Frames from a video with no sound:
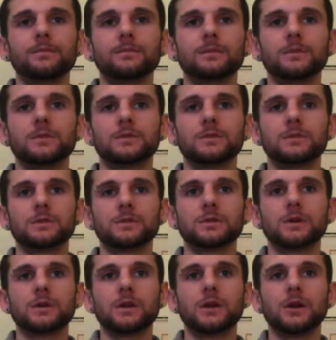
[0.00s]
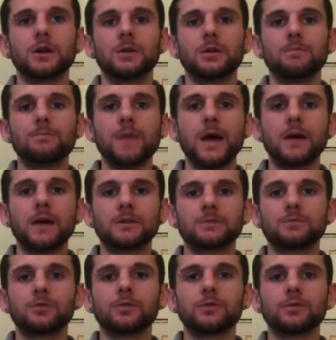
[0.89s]
just mass
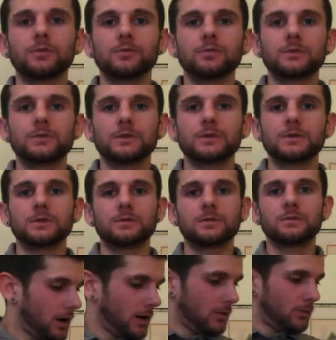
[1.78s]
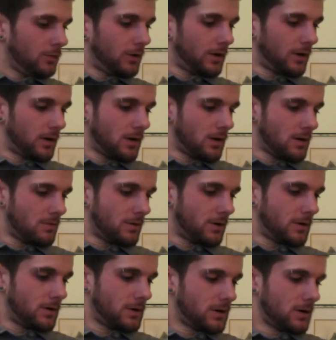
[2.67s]
produced. But a
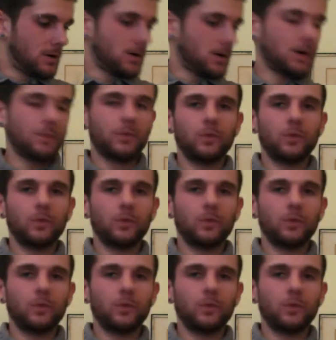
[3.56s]
couple